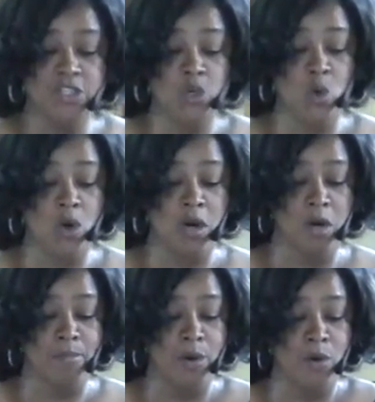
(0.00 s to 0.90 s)

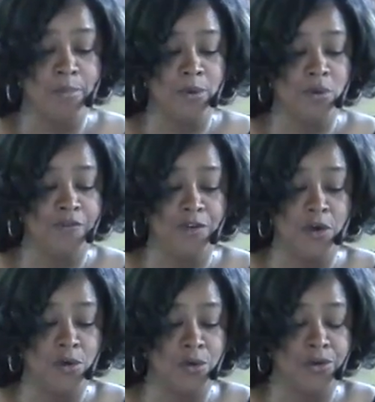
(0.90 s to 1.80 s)
your mobile
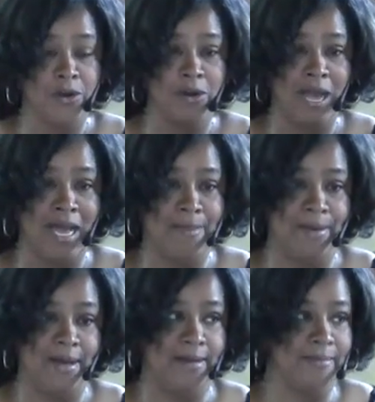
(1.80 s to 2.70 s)
phone or
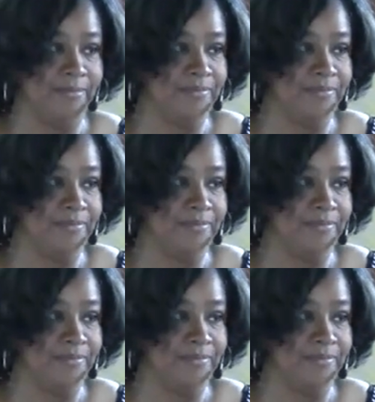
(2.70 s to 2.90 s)
iPod,